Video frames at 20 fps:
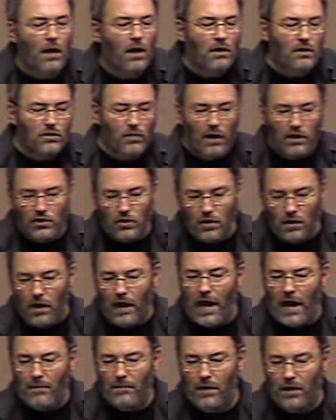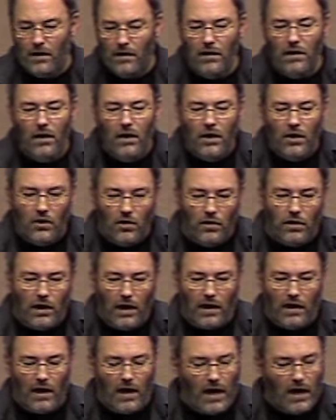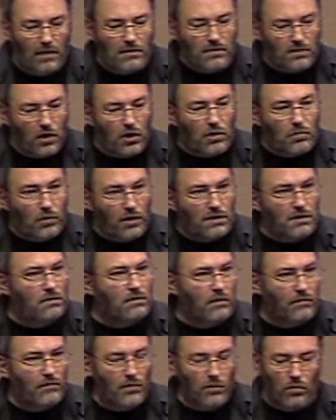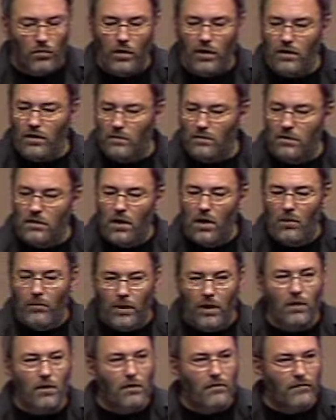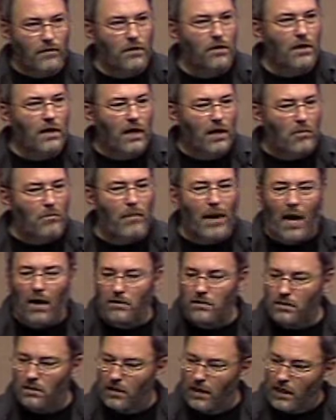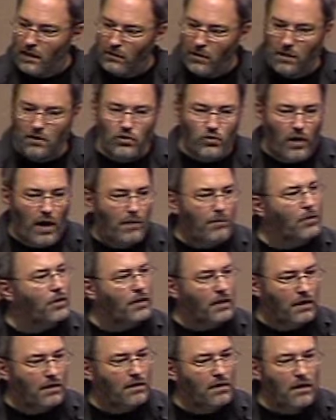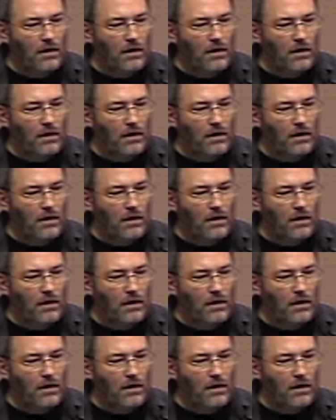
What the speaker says: So as you're clapping, I'll start to play some different rhythms, but it'll feel kind of bouncy, like I'm on a trampoline.